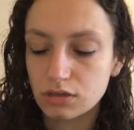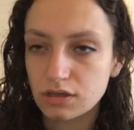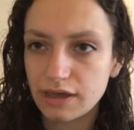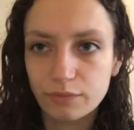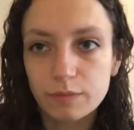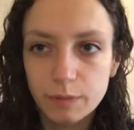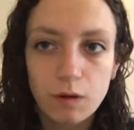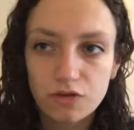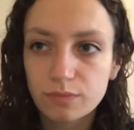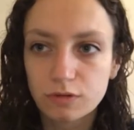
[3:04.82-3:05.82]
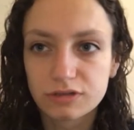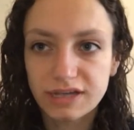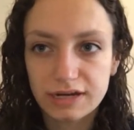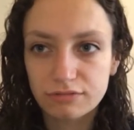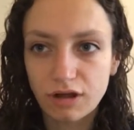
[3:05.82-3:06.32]
it would be possible to
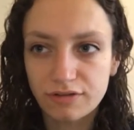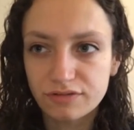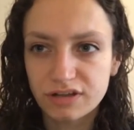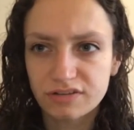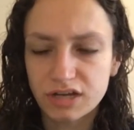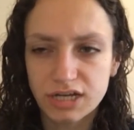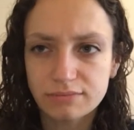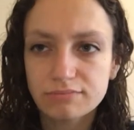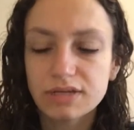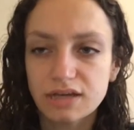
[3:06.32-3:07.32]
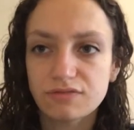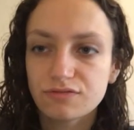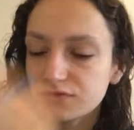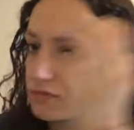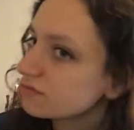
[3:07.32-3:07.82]
get it right first time if
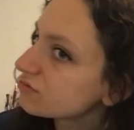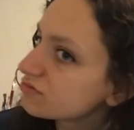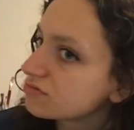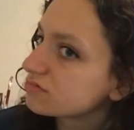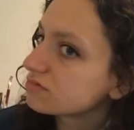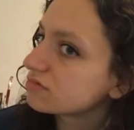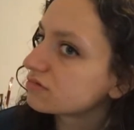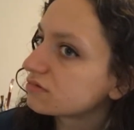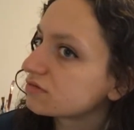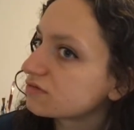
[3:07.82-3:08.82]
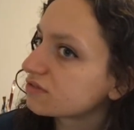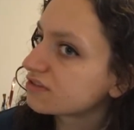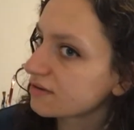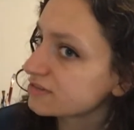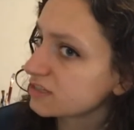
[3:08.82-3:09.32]

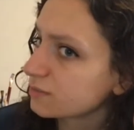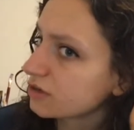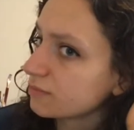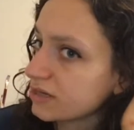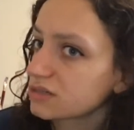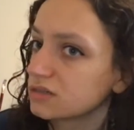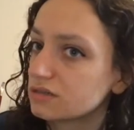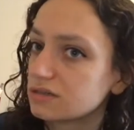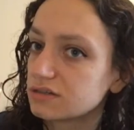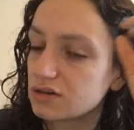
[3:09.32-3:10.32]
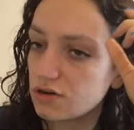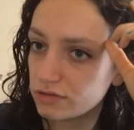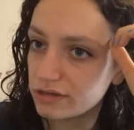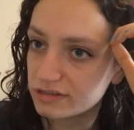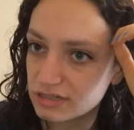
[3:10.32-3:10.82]
services were commissioned
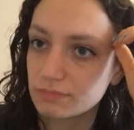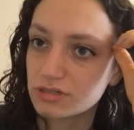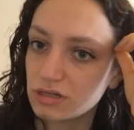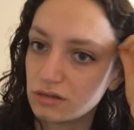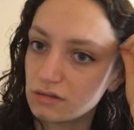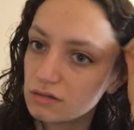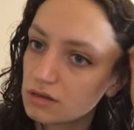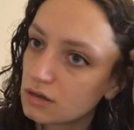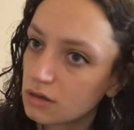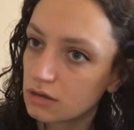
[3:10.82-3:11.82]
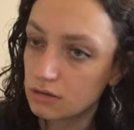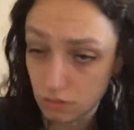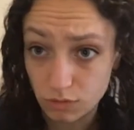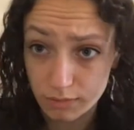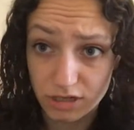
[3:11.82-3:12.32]
on the assumption
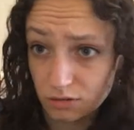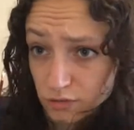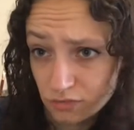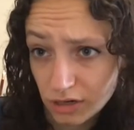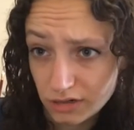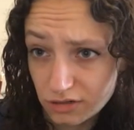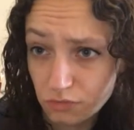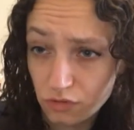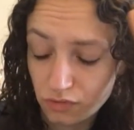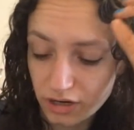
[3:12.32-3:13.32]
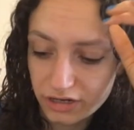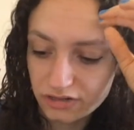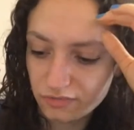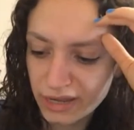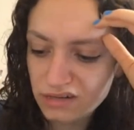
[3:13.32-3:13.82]
that women who are frightened are more frightened
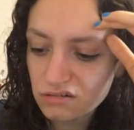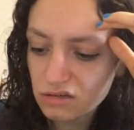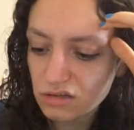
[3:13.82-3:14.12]
of men.